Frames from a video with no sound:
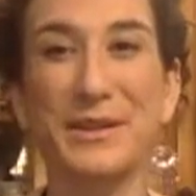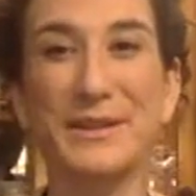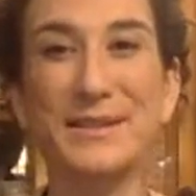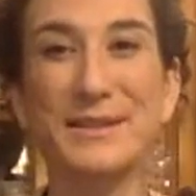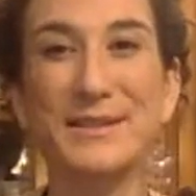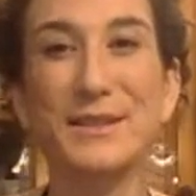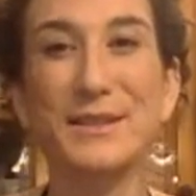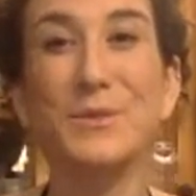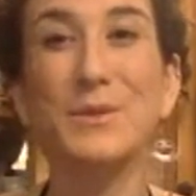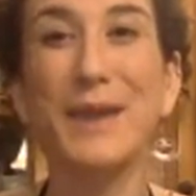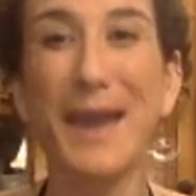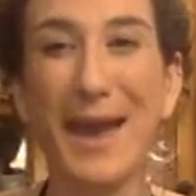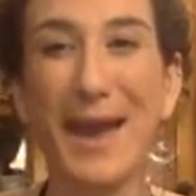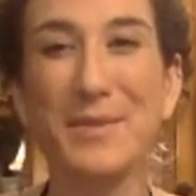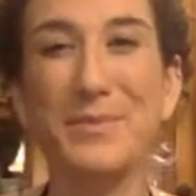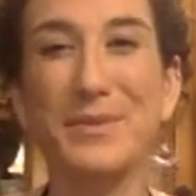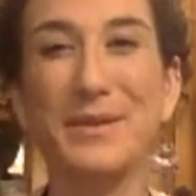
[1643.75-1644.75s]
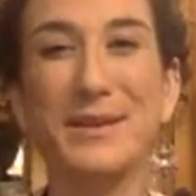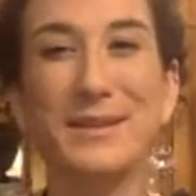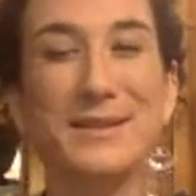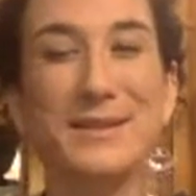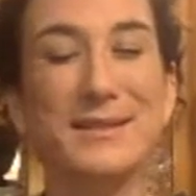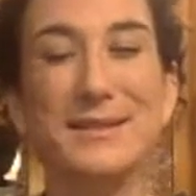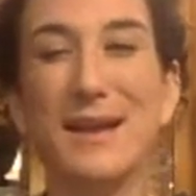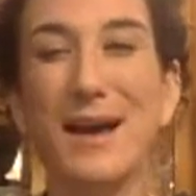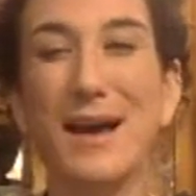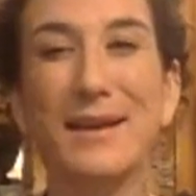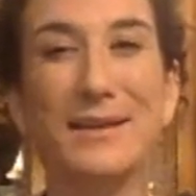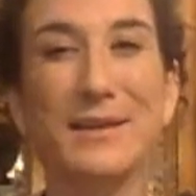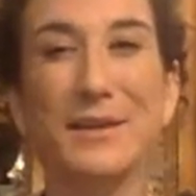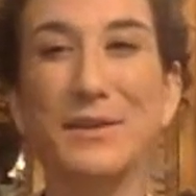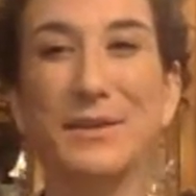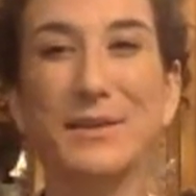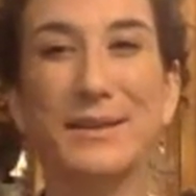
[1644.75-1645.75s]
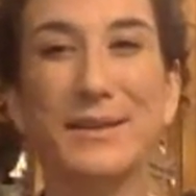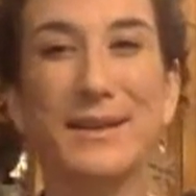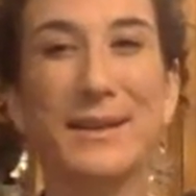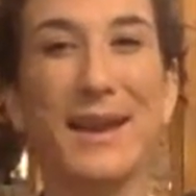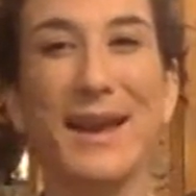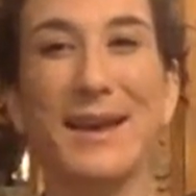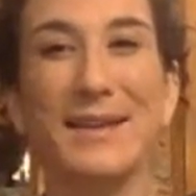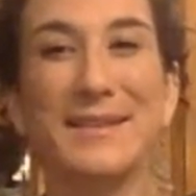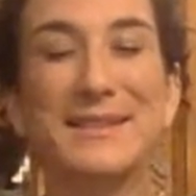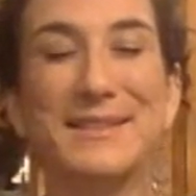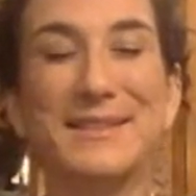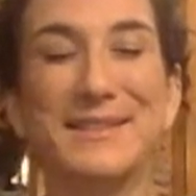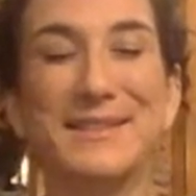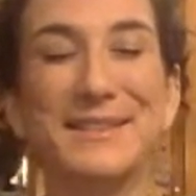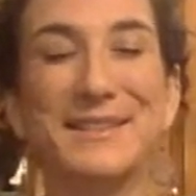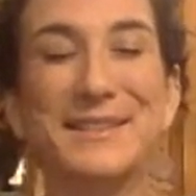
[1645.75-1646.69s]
It's, you can, but it's not nearly as